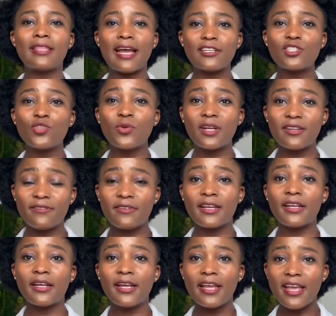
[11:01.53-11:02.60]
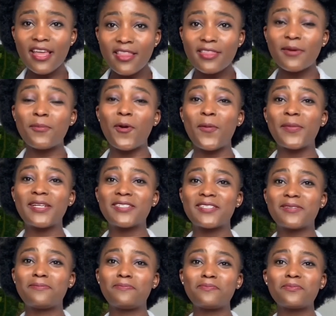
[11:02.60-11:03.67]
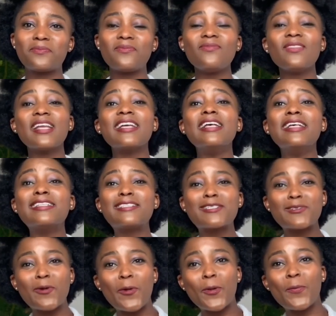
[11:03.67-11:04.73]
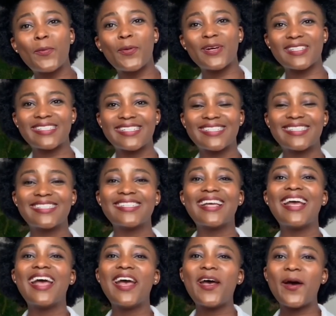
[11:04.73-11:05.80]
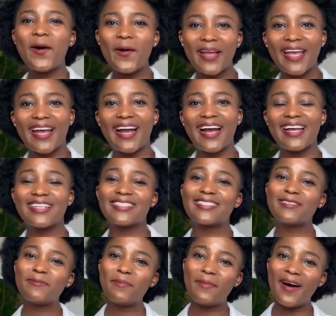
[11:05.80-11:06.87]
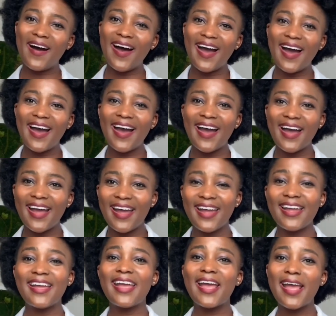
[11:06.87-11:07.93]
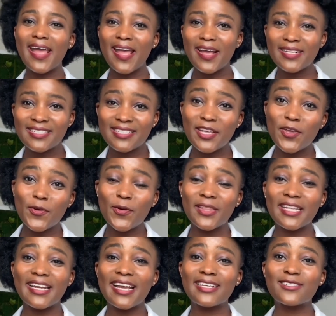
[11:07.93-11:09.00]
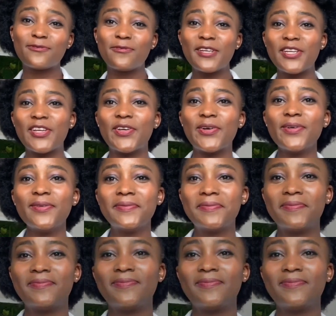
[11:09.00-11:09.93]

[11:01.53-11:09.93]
that you're living in the moment. It's so important. Okay, guys. Bye. See you on the next video.